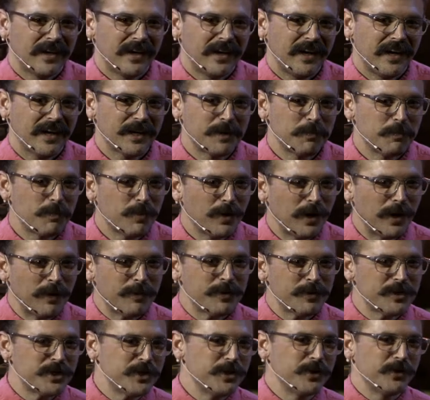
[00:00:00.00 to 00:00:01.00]
I can
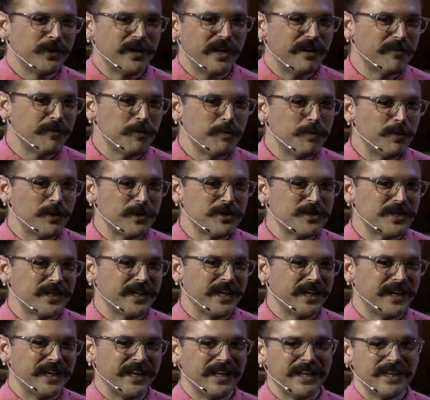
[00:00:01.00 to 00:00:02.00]
promise you, every
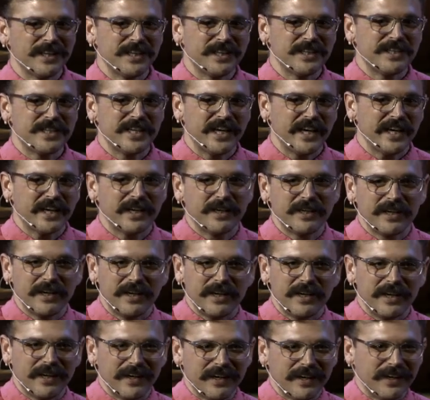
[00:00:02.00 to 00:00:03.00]
person in the tech
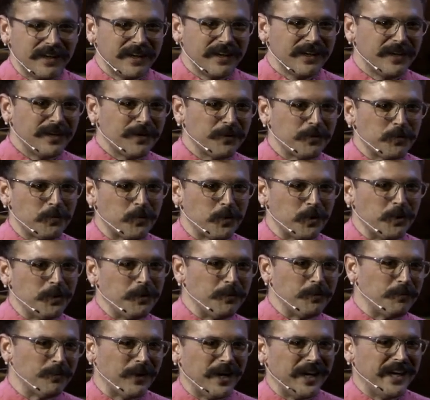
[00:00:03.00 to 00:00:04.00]
uh,
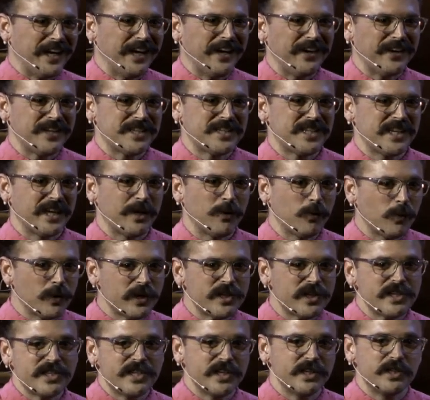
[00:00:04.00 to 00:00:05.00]
room right now is saying, What
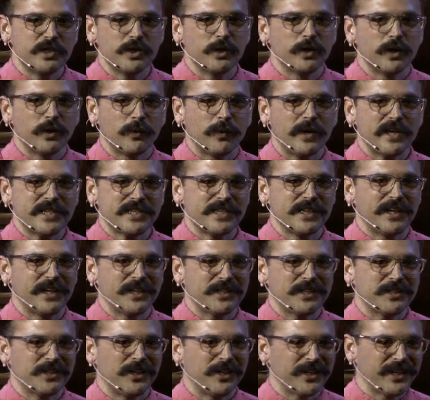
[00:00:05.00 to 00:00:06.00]
is he doing? Why is he
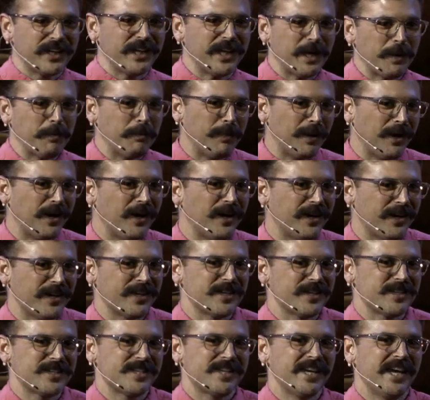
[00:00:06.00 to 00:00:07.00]
not talking? That
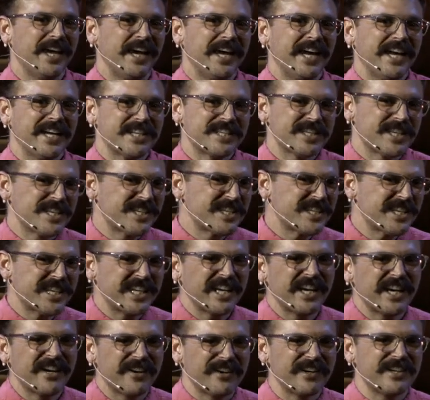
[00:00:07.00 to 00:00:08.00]
pause, it's a
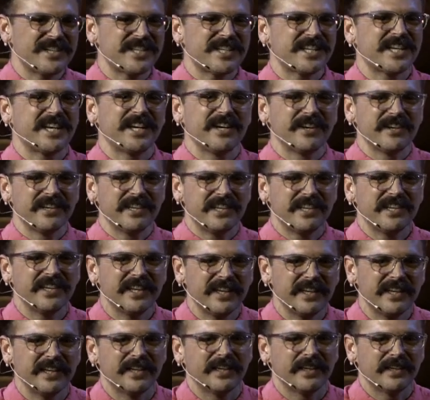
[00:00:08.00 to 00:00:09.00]
scary, scary
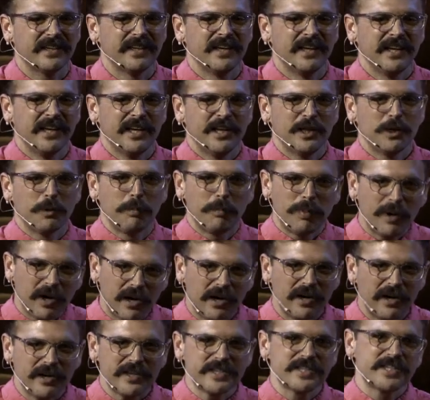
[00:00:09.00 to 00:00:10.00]
thing. The
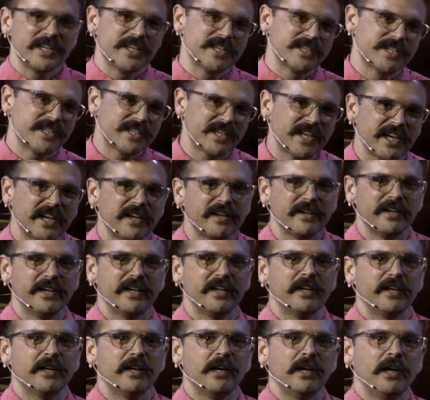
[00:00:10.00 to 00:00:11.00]
pause is
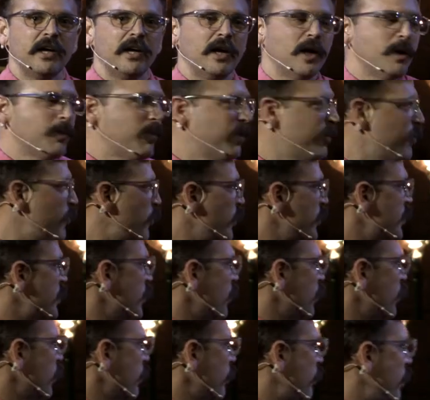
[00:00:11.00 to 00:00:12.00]
scary. But if we
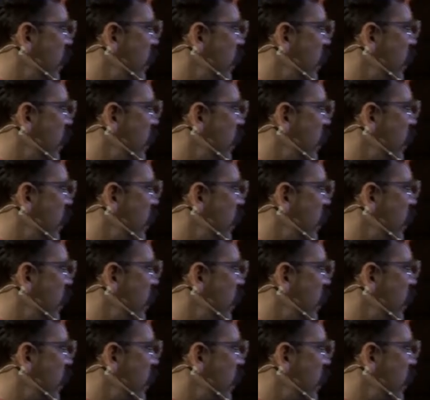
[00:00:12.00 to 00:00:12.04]
don't